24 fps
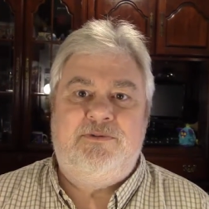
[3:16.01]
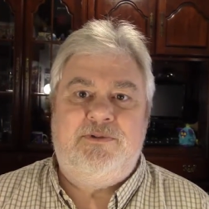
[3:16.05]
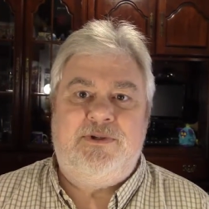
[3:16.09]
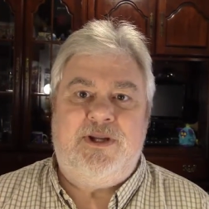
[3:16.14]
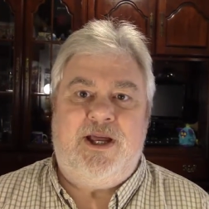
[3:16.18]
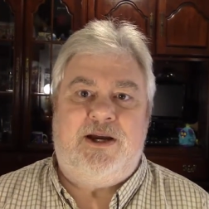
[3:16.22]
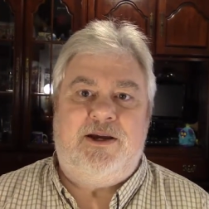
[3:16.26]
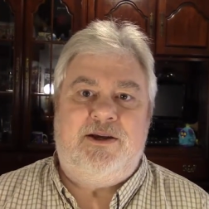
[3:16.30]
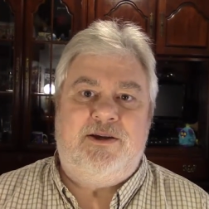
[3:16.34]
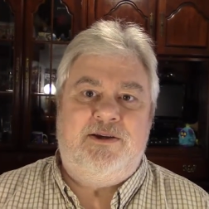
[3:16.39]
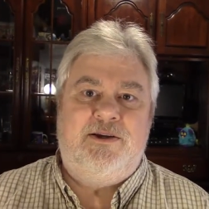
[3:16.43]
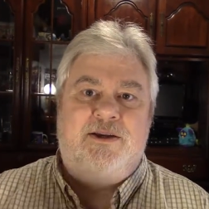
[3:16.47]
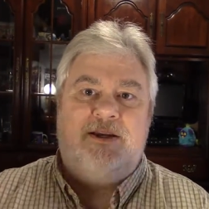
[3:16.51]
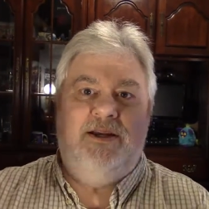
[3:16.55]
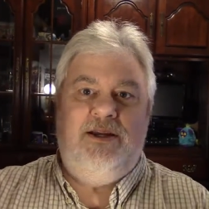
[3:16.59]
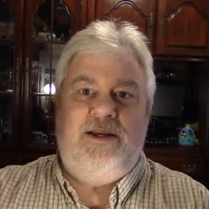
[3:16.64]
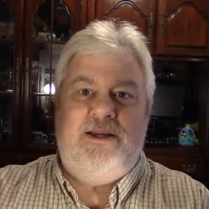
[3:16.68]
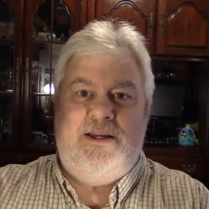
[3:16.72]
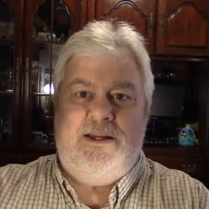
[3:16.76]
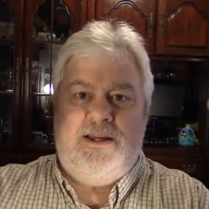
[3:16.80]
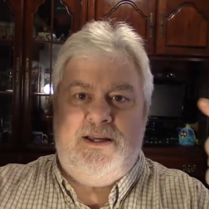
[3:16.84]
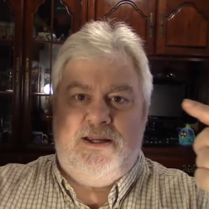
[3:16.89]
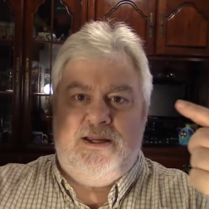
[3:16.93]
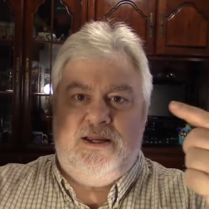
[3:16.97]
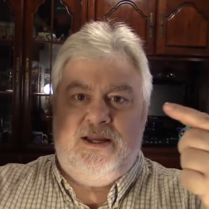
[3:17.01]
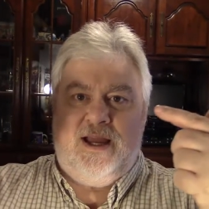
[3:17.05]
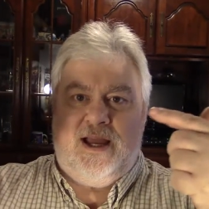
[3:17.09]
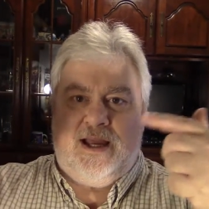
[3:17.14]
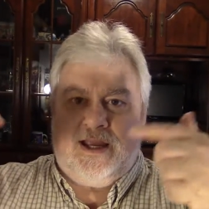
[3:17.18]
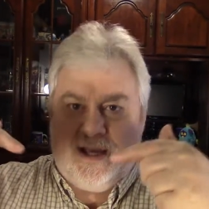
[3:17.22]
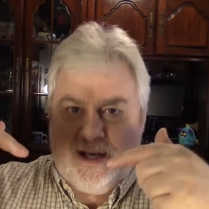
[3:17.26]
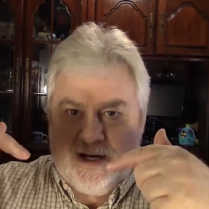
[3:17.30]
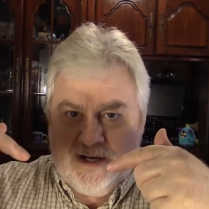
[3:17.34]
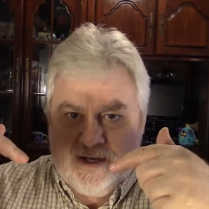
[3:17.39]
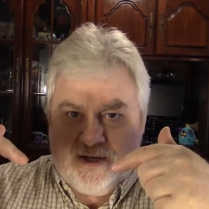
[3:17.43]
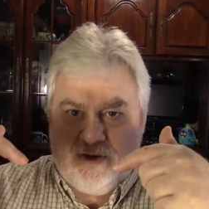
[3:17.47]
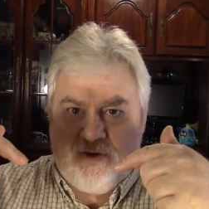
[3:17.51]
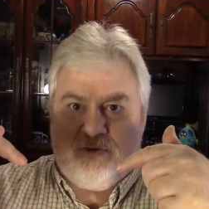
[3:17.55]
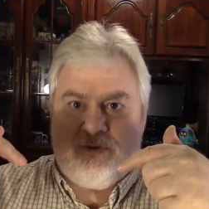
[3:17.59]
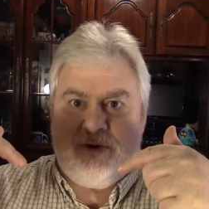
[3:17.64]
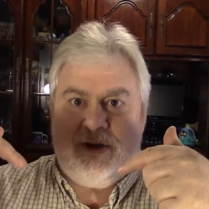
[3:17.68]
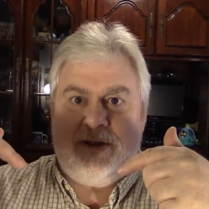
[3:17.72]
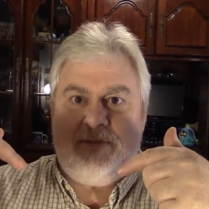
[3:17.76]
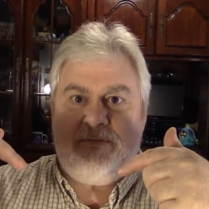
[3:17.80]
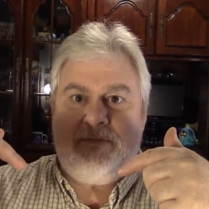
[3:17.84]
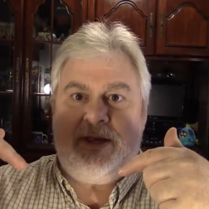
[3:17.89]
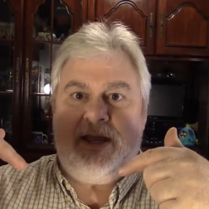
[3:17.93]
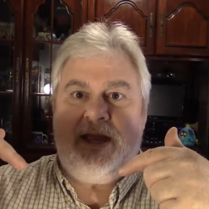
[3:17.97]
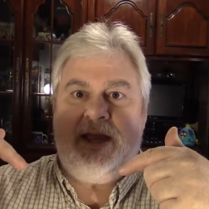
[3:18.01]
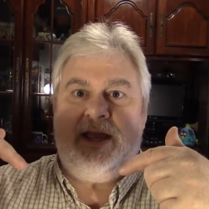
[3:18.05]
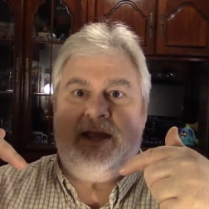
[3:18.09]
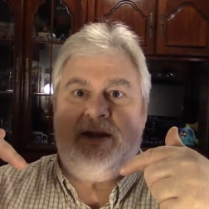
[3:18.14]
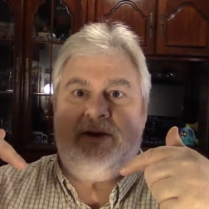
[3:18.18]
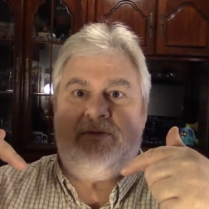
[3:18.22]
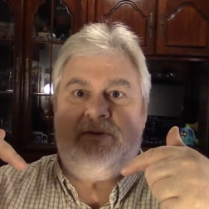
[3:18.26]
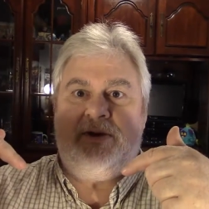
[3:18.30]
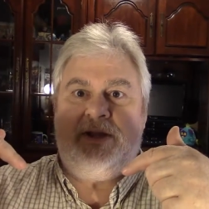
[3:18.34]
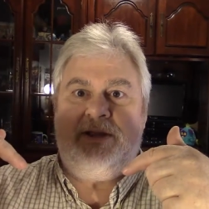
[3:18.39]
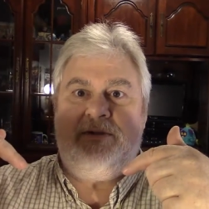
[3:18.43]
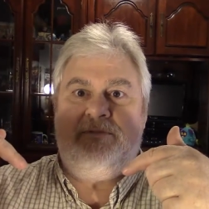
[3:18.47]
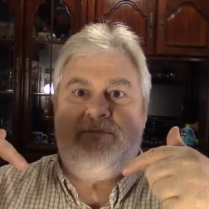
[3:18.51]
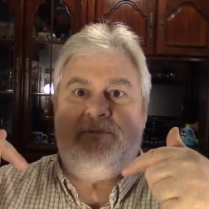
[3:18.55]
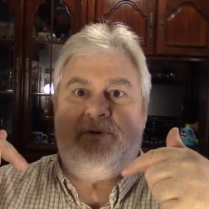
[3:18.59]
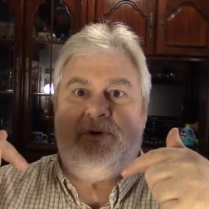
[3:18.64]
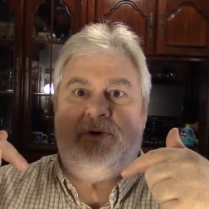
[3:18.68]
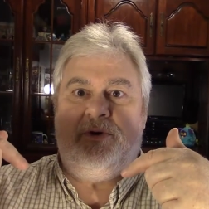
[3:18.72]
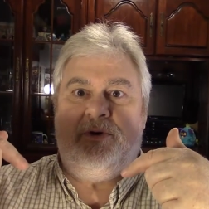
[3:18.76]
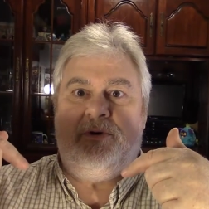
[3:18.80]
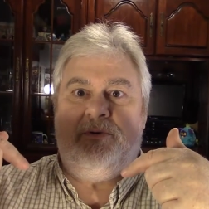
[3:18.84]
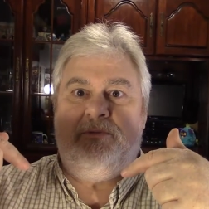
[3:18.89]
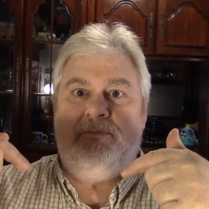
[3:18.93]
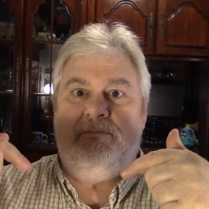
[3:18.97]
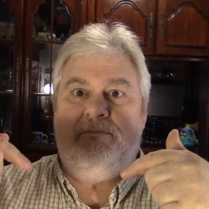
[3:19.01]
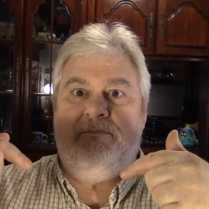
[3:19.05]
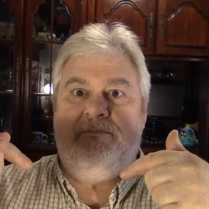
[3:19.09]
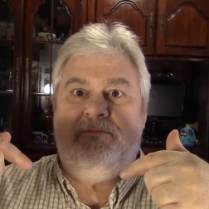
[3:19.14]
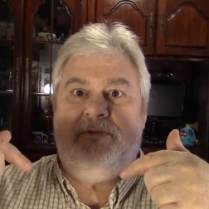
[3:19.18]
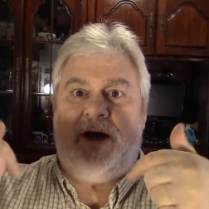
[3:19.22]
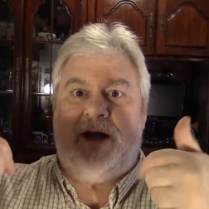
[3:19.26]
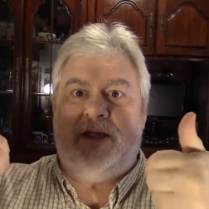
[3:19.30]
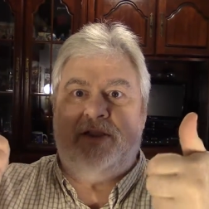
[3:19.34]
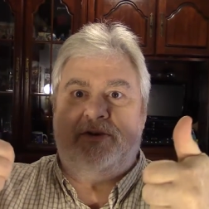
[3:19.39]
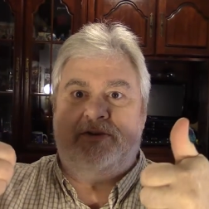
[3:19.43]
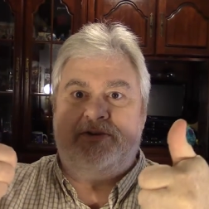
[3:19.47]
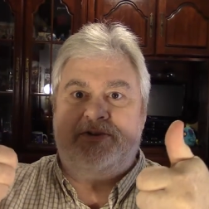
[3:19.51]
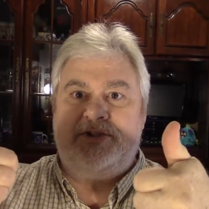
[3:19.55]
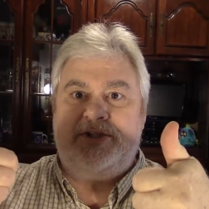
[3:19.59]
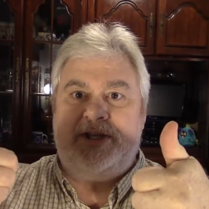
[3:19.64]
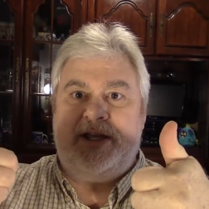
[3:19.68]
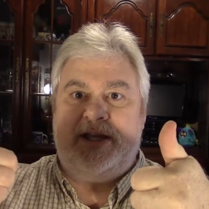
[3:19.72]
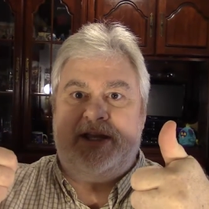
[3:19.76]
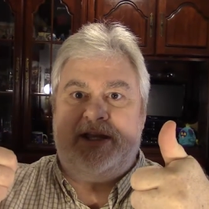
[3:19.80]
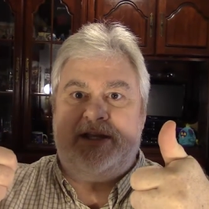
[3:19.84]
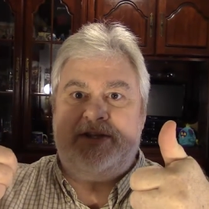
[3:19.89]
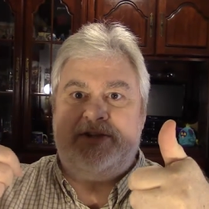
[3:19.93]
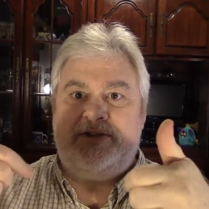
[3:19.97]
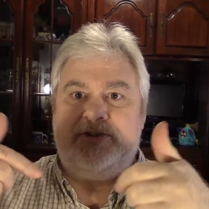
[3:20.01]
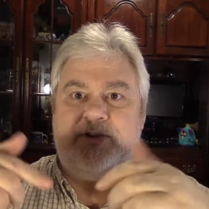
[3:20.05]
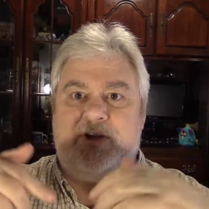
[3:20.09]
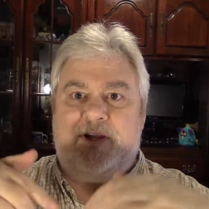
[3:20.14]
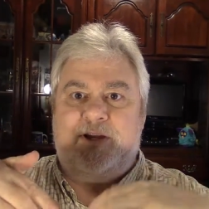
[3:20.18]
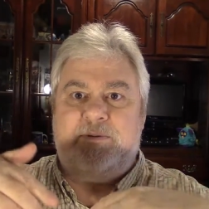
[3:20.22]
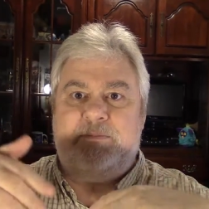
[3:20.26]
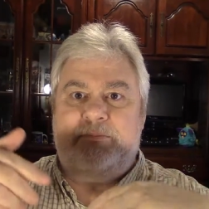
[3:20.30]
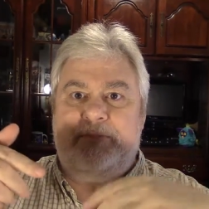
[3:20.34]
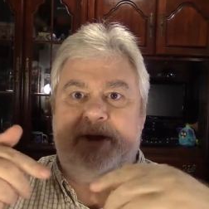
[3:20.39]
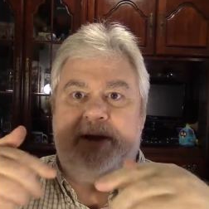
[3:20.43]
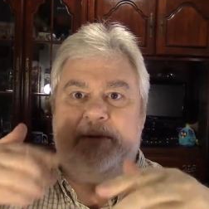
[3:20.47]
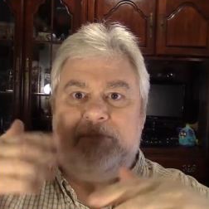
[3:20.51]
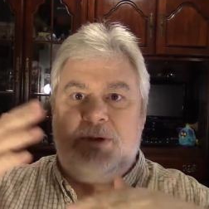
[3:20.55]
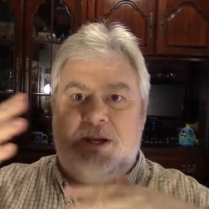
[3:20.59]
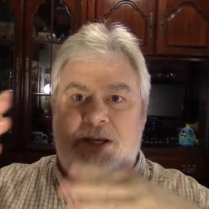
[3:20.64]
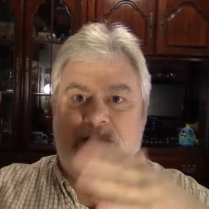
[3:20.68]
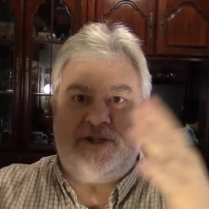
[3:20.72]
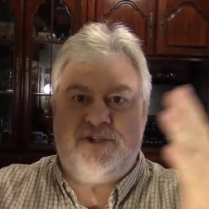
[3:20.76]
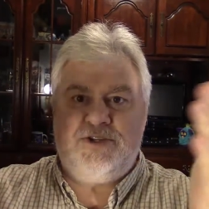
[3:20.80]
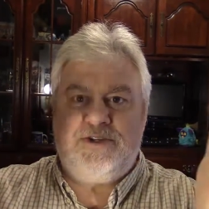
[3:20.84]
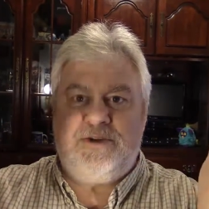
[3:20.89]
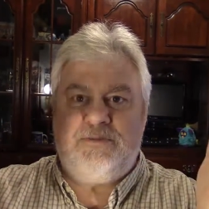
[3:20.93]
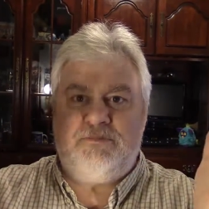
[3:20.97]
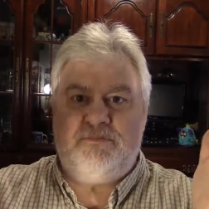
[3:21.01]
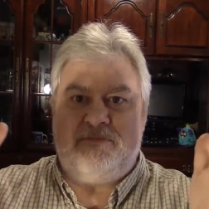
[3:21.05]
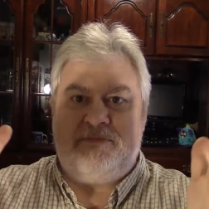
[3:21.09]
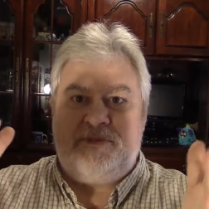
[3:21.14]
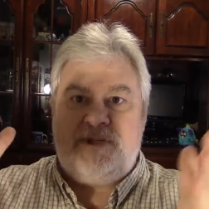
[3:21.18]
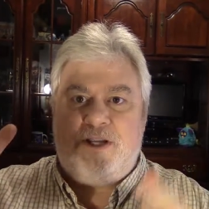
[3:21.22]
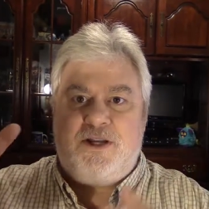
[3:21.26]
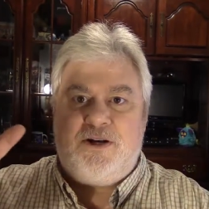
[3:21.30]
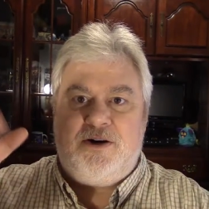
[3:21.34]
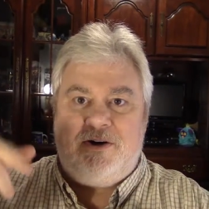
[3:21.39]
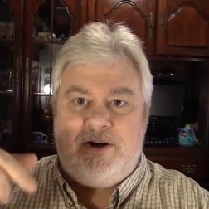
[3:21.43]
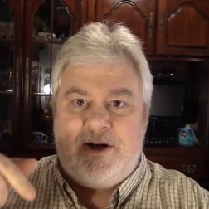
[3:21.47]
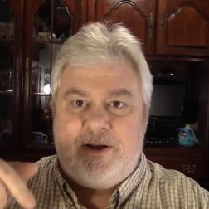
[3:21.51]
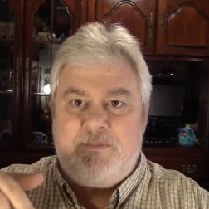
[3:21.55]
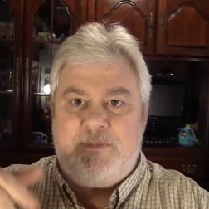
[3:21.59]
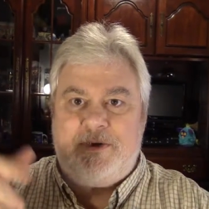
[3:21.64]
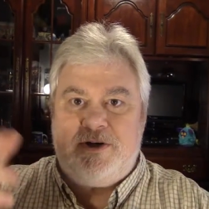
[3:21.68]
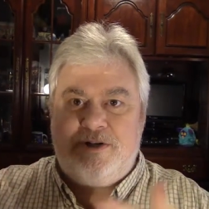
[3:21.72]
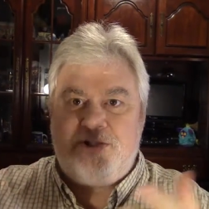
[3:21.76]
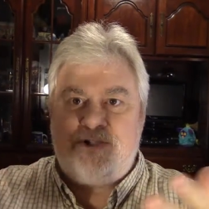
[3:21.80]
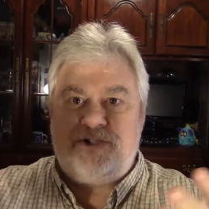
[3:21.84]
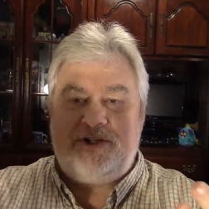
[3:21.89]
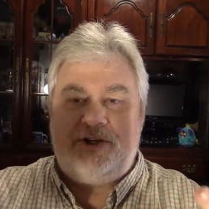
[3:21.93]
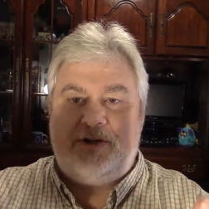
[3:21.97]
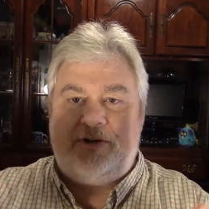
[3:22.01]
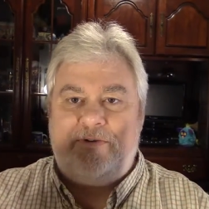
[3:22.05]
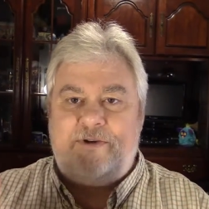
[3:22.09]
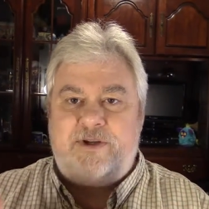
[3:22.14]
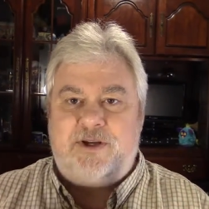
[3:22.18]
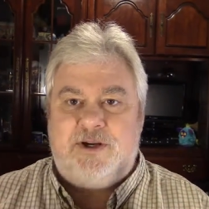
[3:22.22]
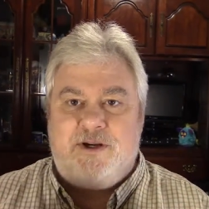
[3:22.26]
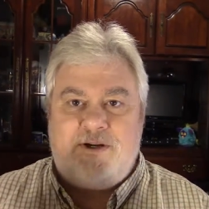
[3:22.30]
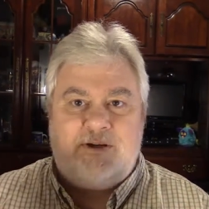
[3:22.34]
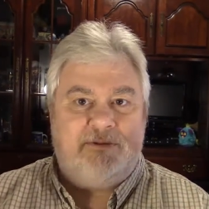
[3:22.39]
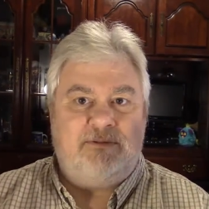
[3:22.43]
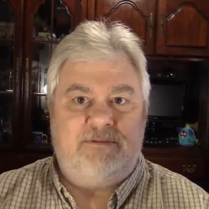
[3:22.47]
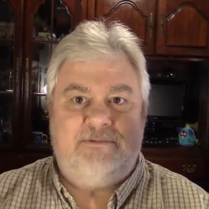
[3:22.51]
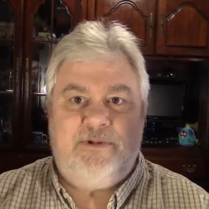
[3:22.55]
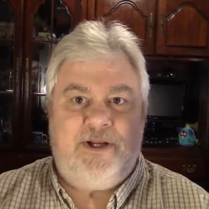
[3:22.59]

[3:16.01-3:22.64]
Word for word: Now, I got a cream cannery for Father's Day, so I made some dinner and I'm going to show y'all.